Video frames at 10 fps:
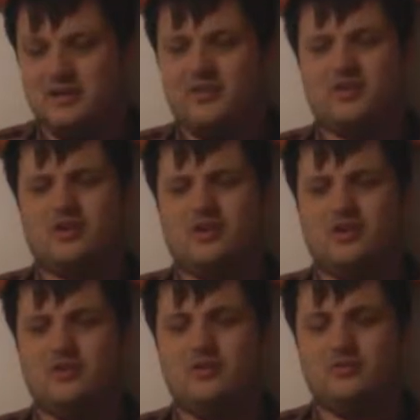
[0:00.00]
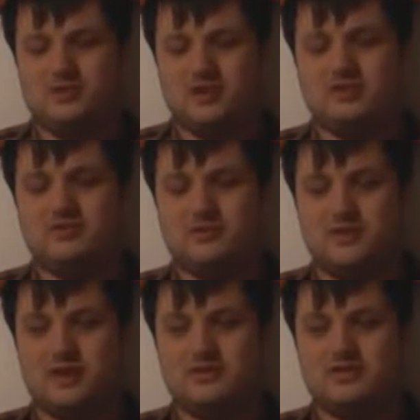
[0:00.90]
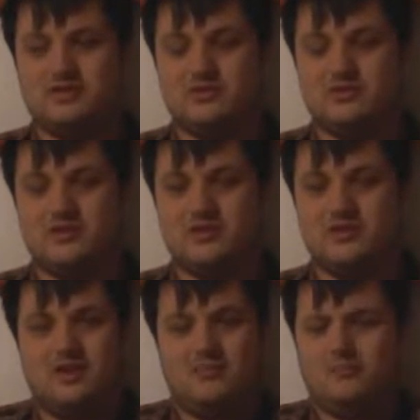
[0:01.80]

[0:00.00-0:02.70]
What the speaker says: Now the crew tries to rescue her,